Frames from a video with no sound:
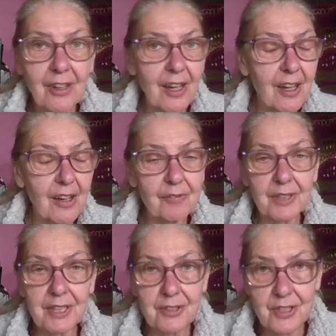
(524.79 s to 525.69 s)
I have
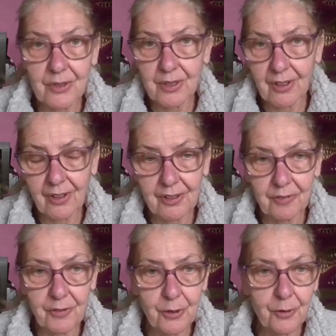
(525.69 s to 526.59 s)
links to it on a
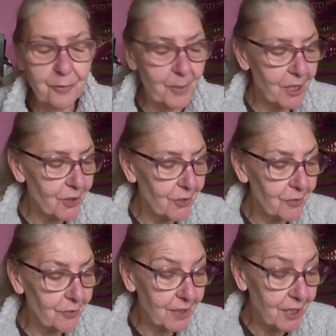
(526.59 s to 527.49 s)
few of my other
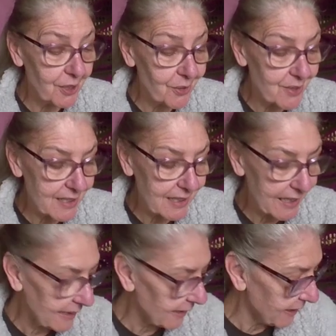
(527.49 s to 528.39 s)
videos
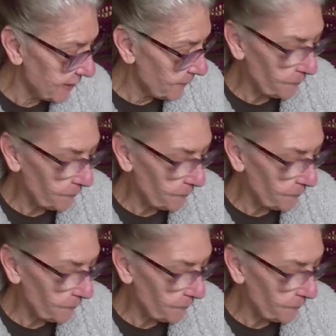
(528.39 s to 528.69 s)
lately,